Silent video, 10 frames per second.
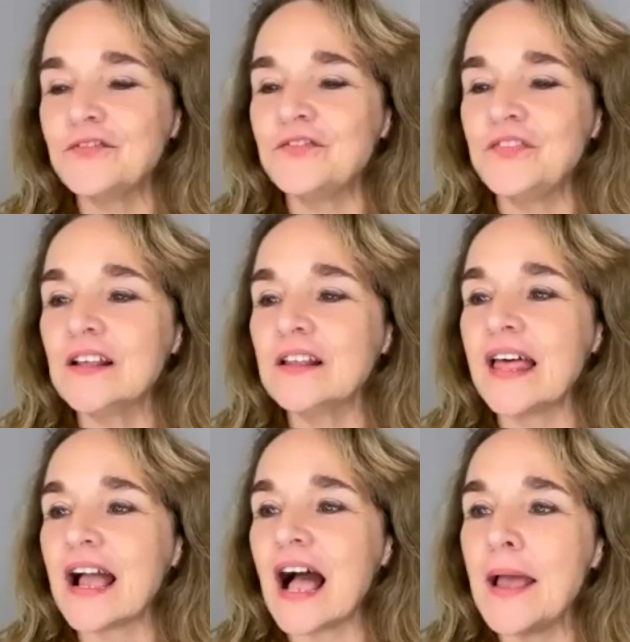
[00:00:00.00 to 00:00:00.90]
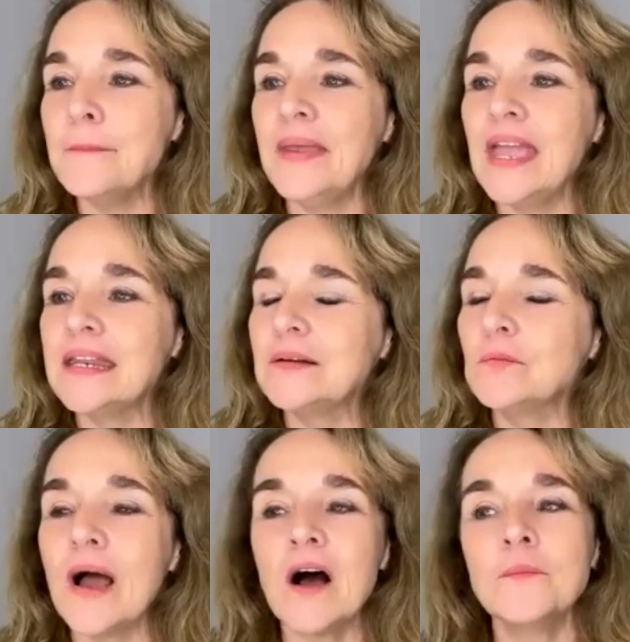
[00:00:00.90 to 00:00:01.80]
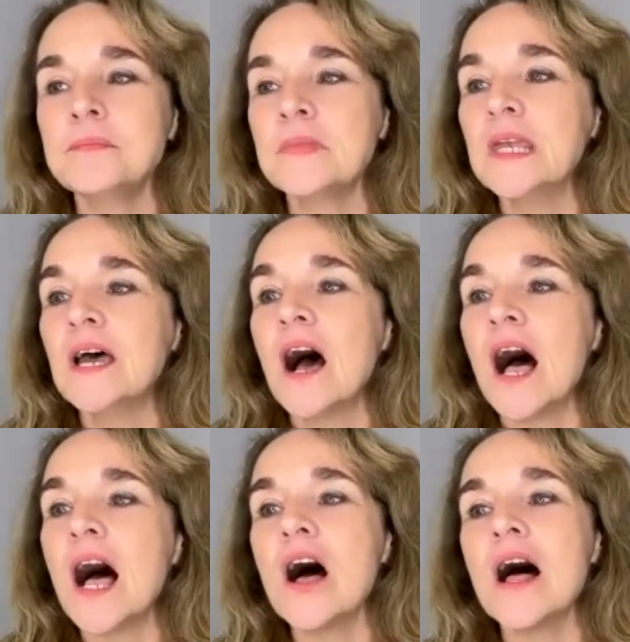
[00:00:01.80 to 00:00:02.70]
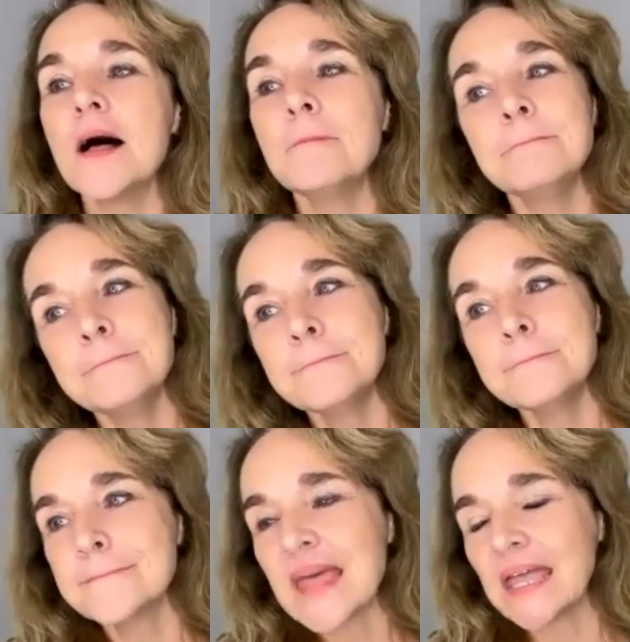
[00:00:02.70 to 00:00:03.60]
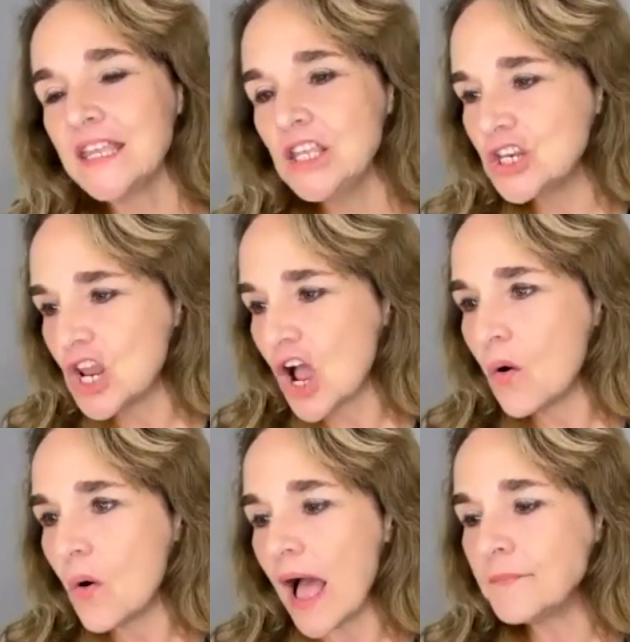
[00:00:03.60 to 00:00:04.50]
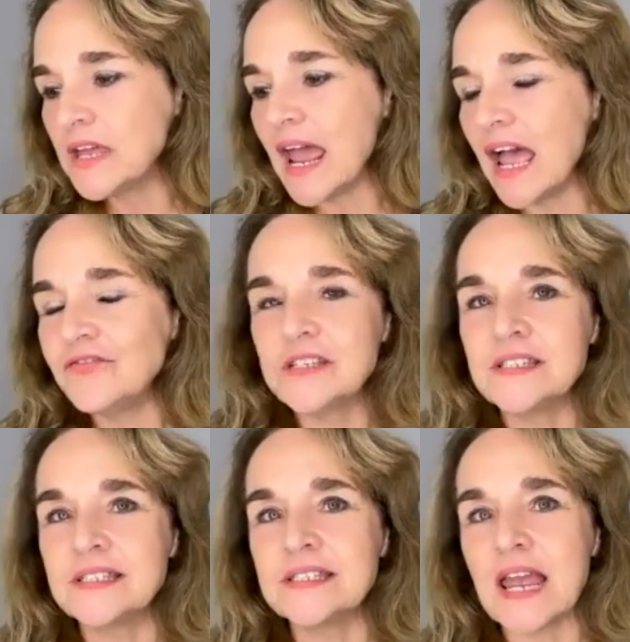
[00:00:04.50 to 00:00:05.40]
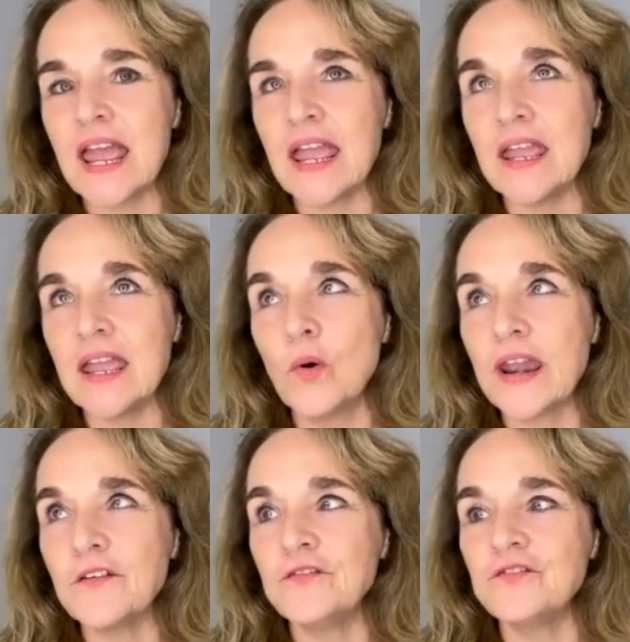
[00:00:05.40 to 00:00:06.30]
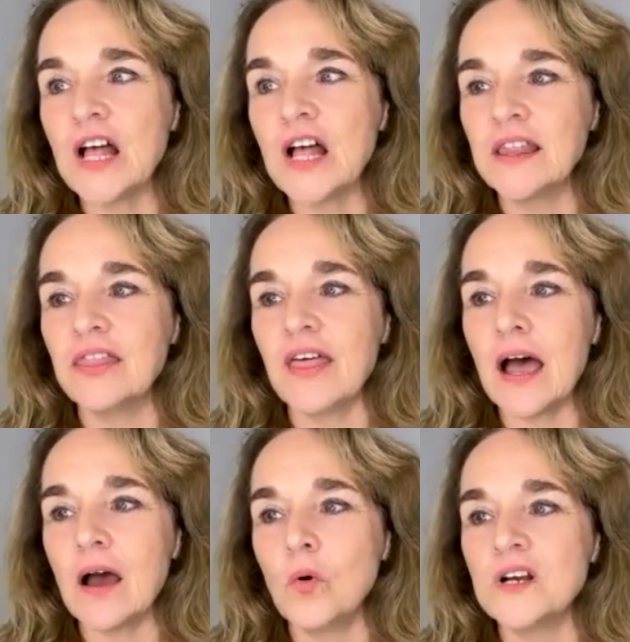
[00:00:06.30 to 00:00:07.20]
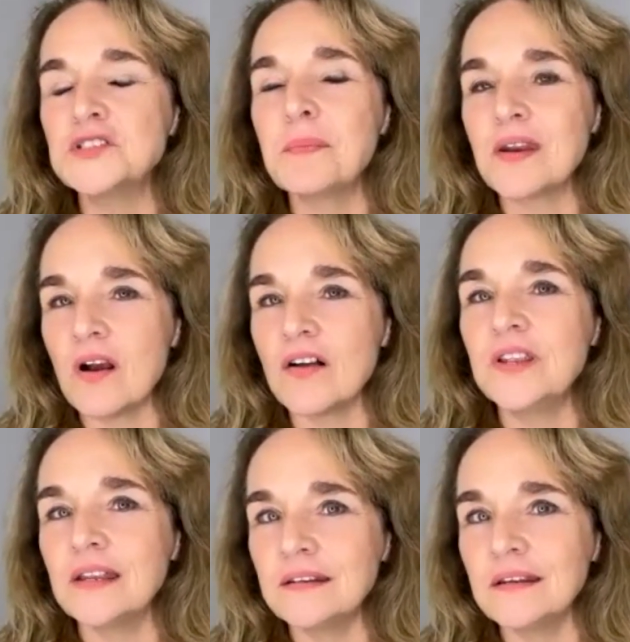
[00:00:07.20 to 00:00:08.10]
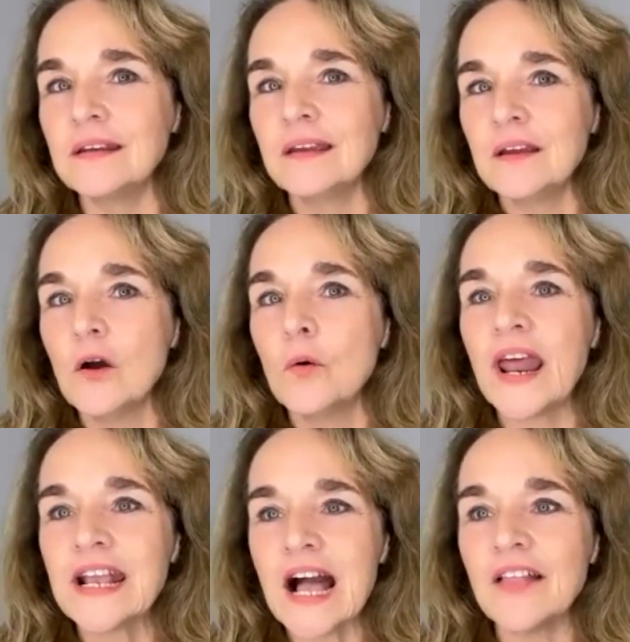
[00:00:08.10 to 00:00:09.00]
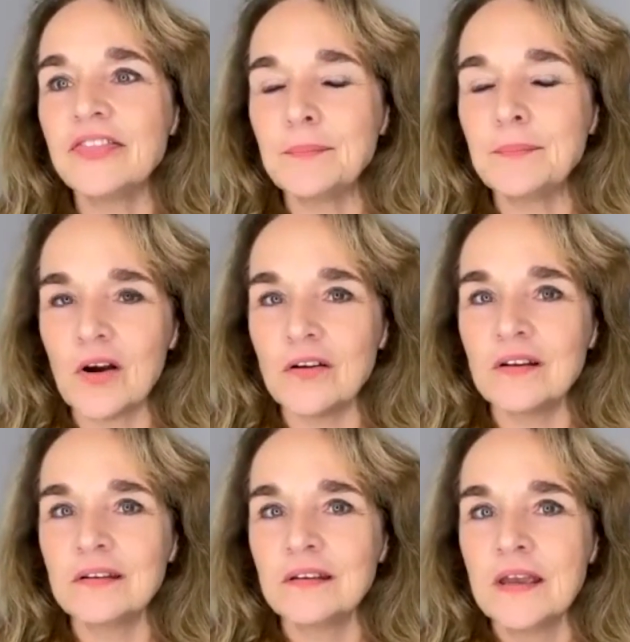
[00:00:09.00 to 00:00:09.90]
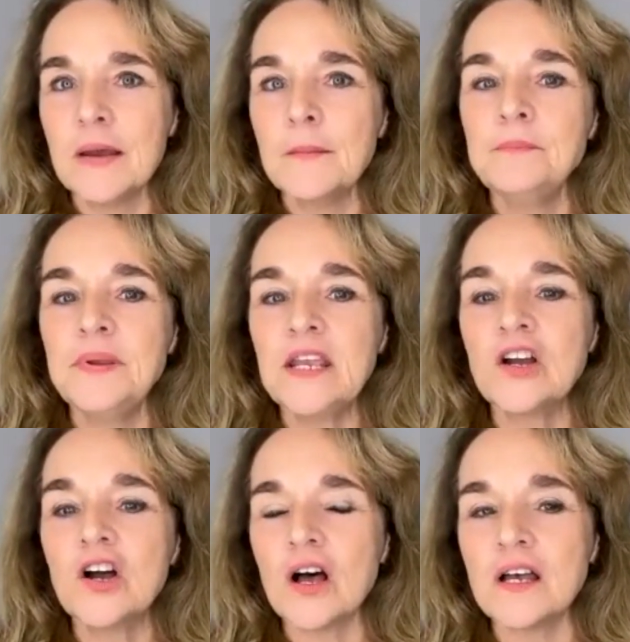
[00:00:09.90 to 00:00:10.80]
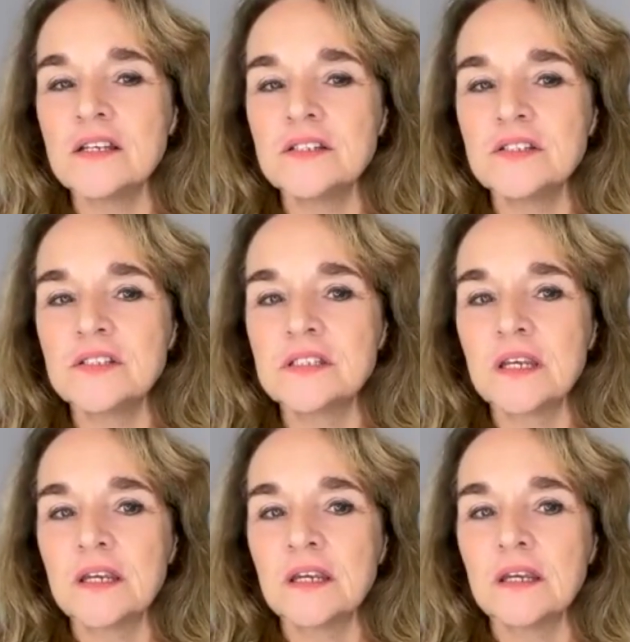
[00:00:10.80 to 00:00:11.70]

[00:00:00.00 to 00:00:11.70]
it feel like I made it? Wow. You know, I'm gonna have to say when I felt that was Better Off Dead, when I got that part, because